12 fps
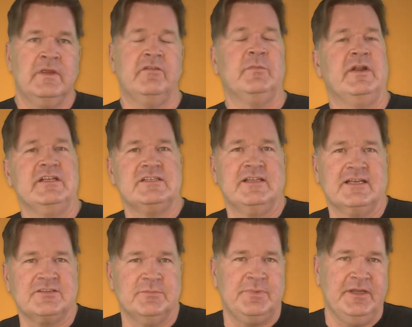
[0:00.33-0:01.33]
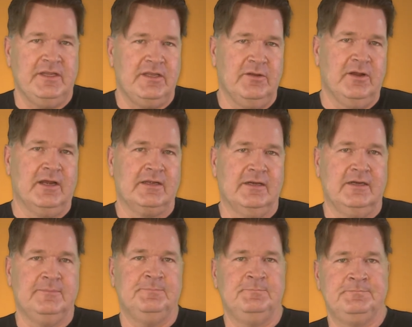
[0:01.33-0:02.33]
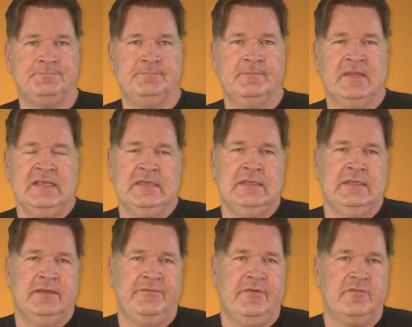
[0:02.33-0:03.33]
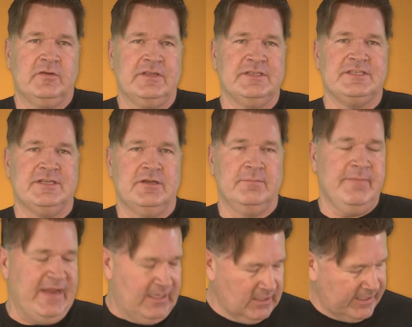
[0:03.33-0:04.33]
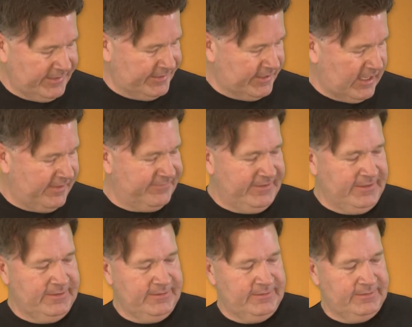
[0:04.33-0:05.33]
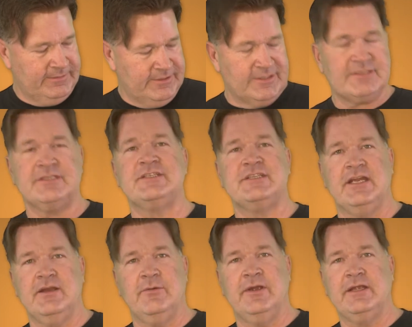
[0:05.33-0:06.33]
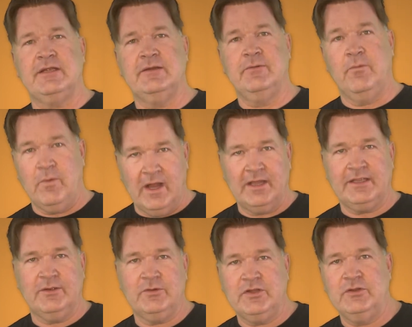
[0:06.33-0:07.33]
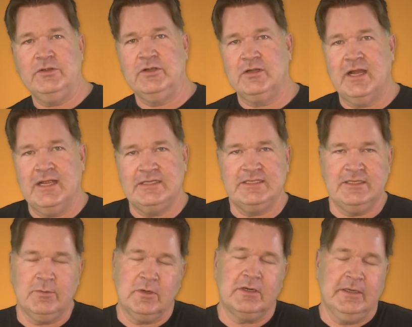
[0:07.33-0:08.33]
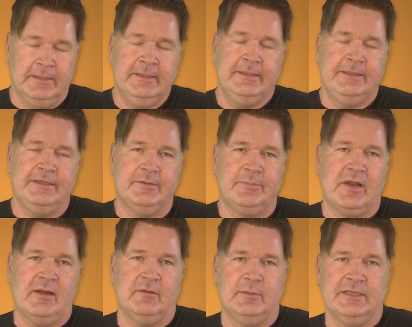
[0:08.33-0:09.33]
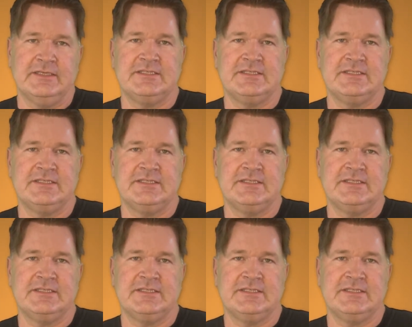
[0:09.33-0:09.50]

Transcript: everybody, it's Lex from pdq.com. If you ever considered mainlining coffee just to stay awake while you do your IT work, you're probably a